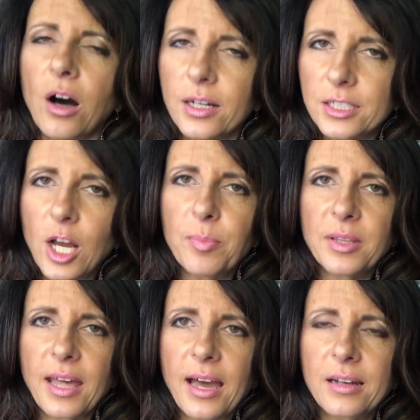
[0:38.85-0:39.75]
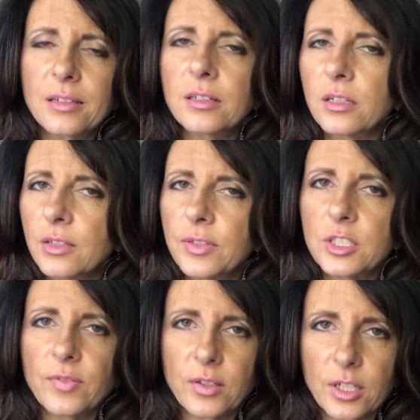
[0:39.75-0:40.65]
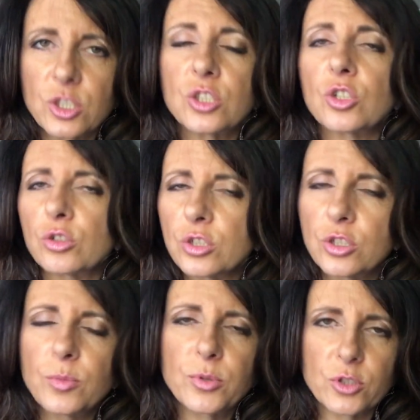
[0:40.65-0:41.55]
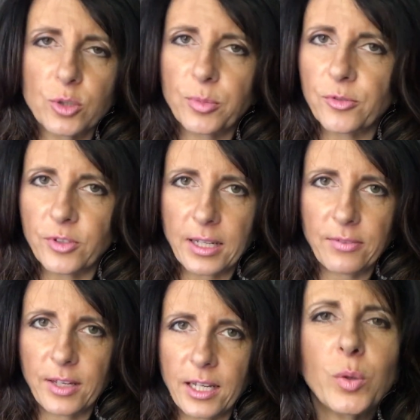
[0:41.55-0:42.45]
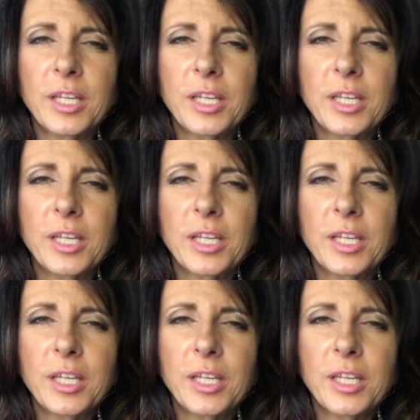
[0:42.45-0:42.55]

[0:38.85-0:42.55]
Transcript: On top of that, Young Living's foundations are super, super forgiving.